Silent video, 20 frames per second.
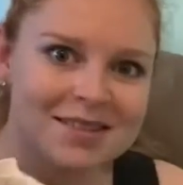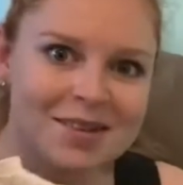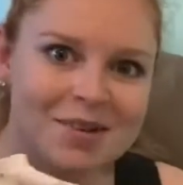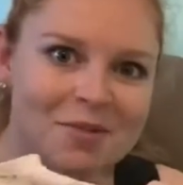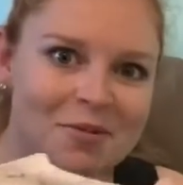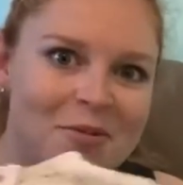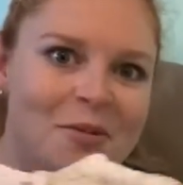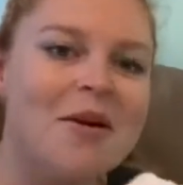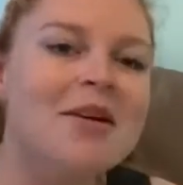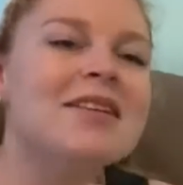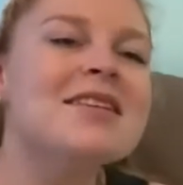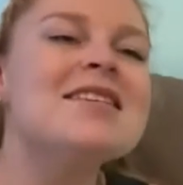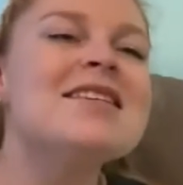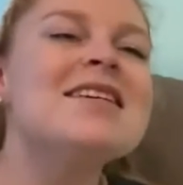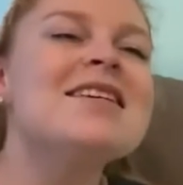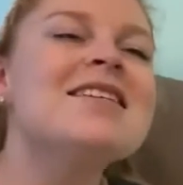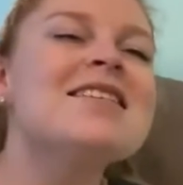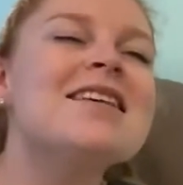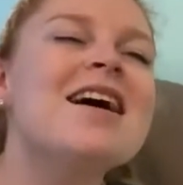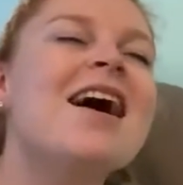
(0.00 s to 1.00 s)

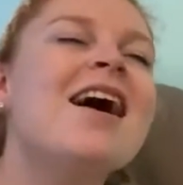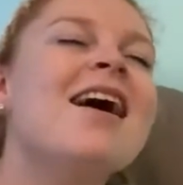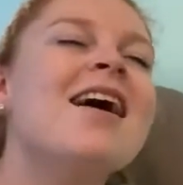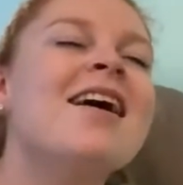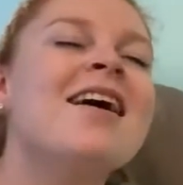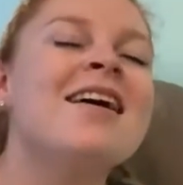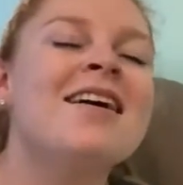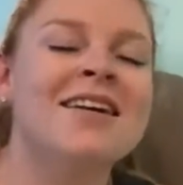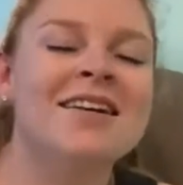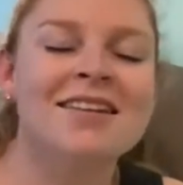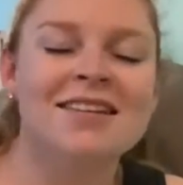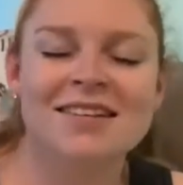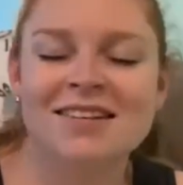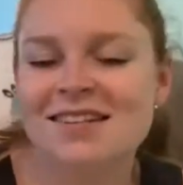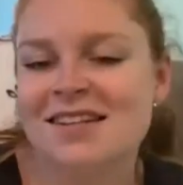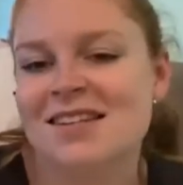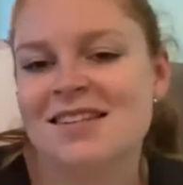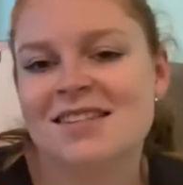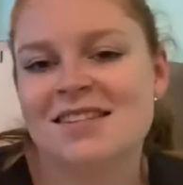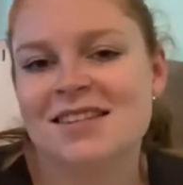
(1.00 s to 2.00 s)
Onesies are
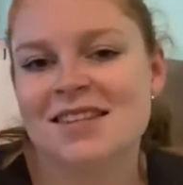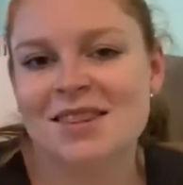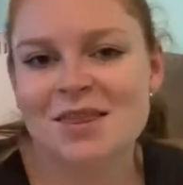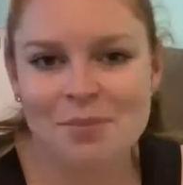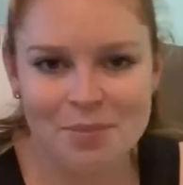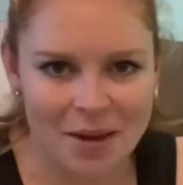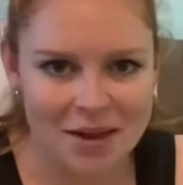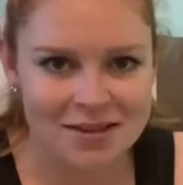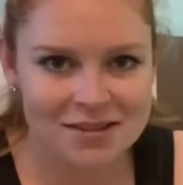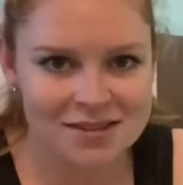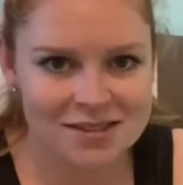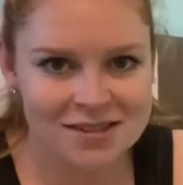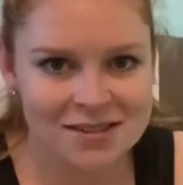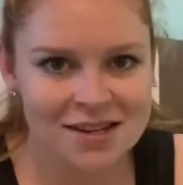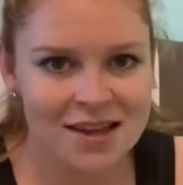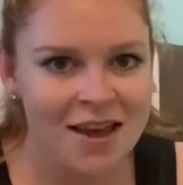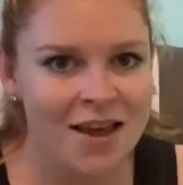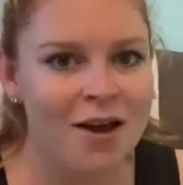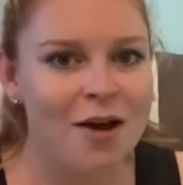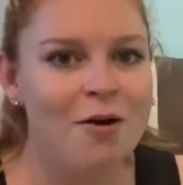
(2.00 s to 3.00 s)
just the best.
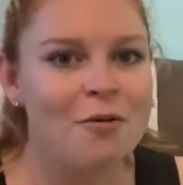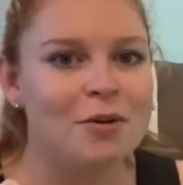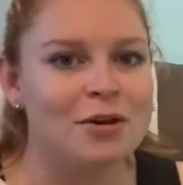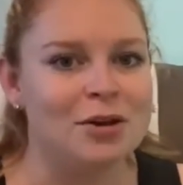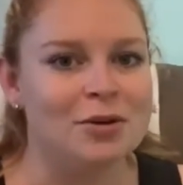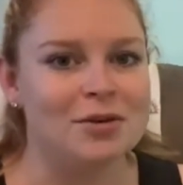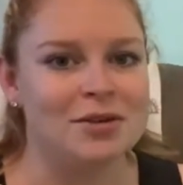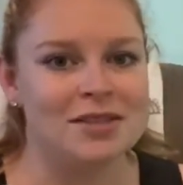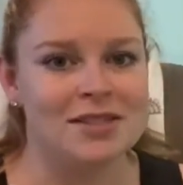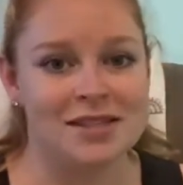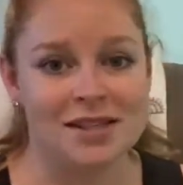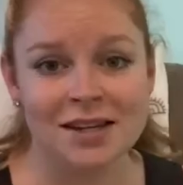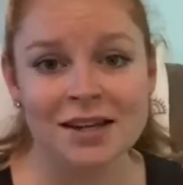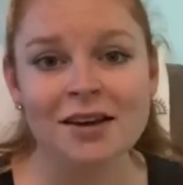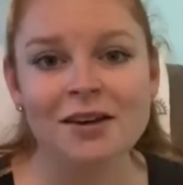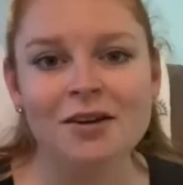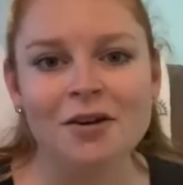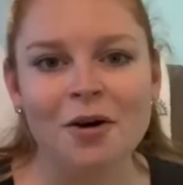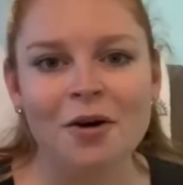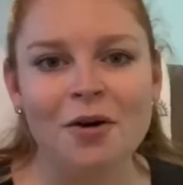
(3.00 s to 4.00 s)
When you are sitting
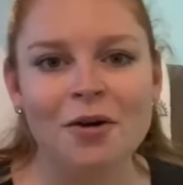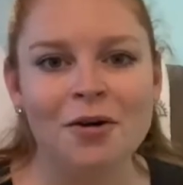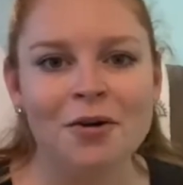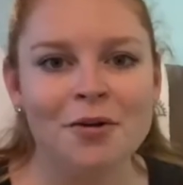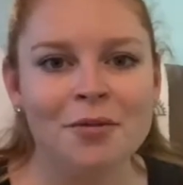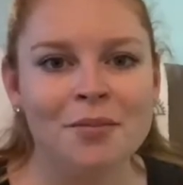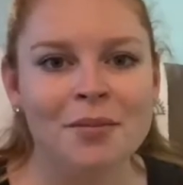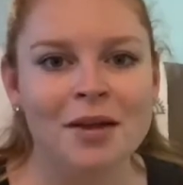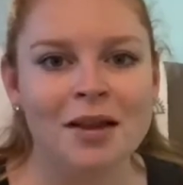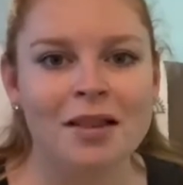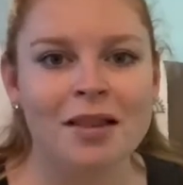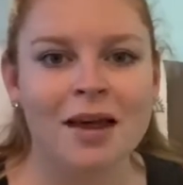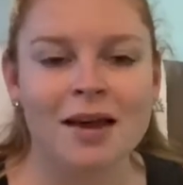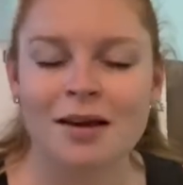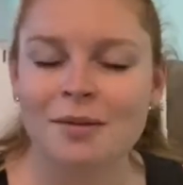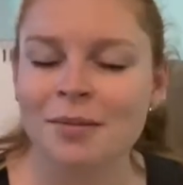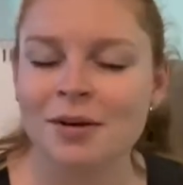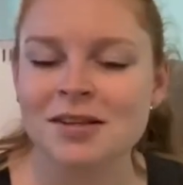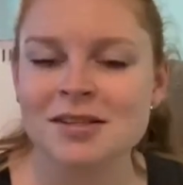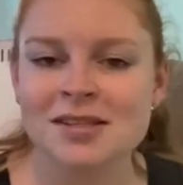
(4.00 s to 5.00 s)
at home,
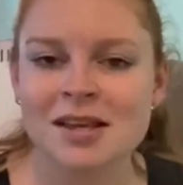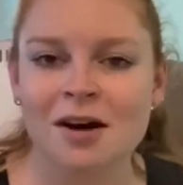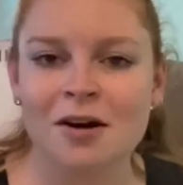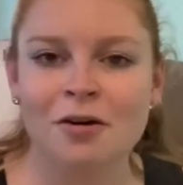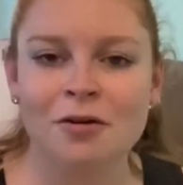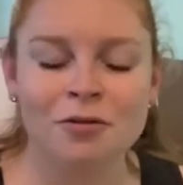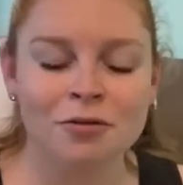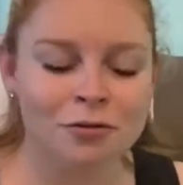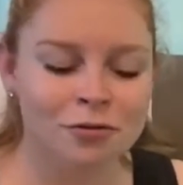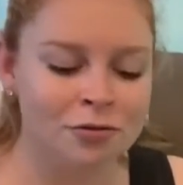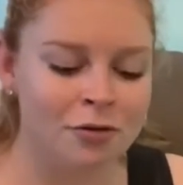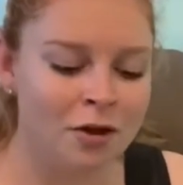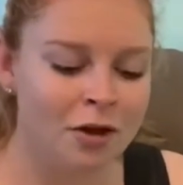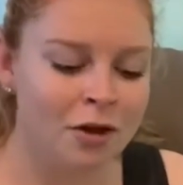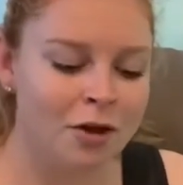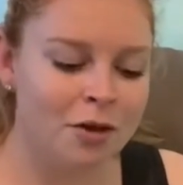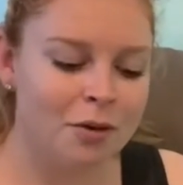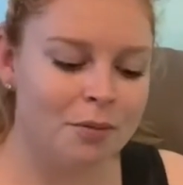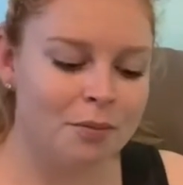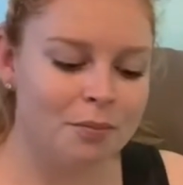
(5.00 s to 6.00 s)
like myself,
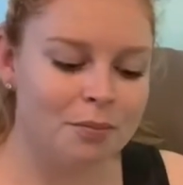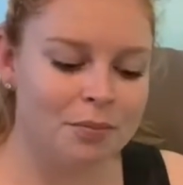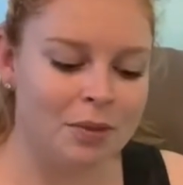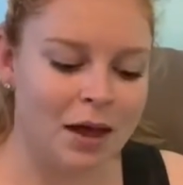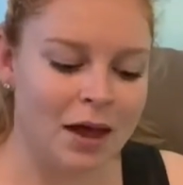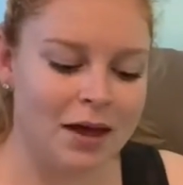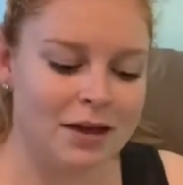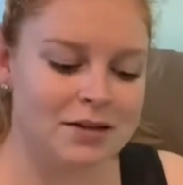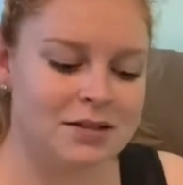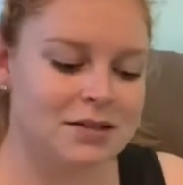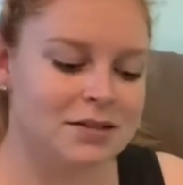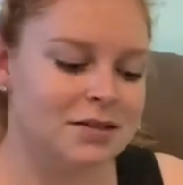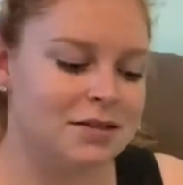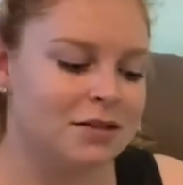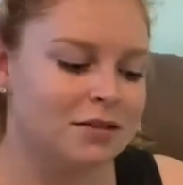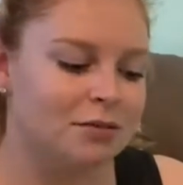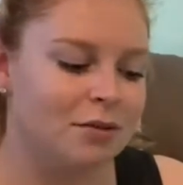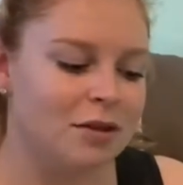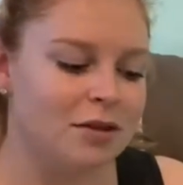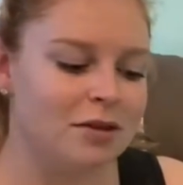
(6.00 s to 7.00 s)
that
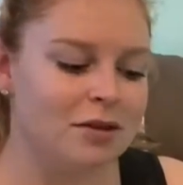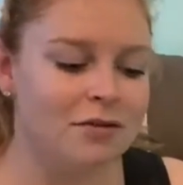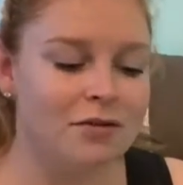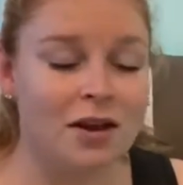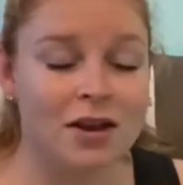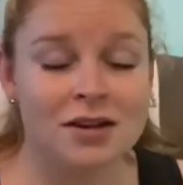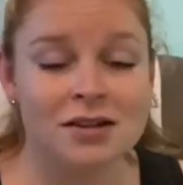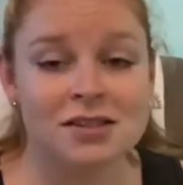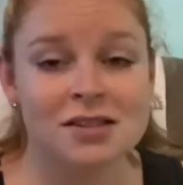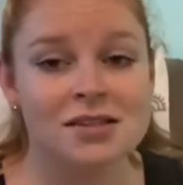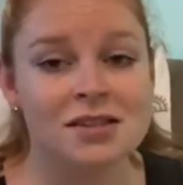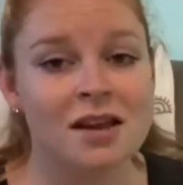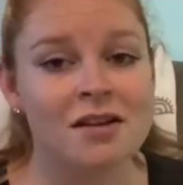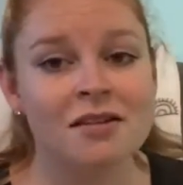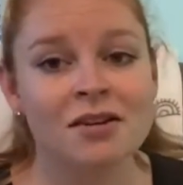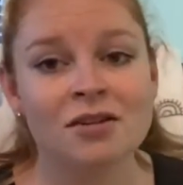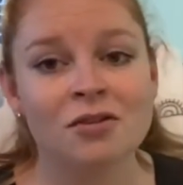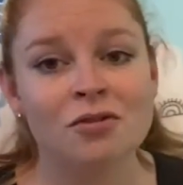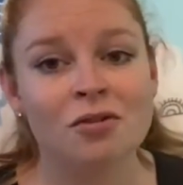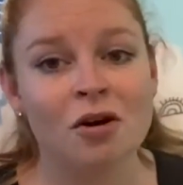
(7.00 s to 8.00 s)
whether you've had a
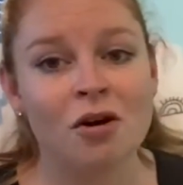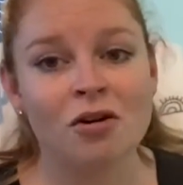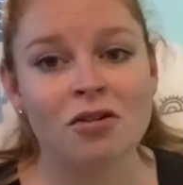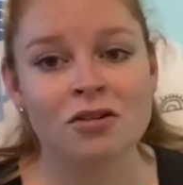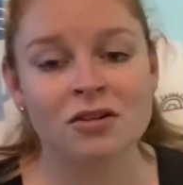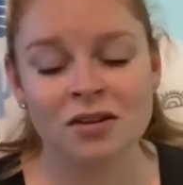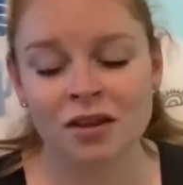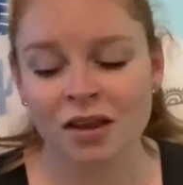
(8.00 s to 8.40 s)
cesarean or not,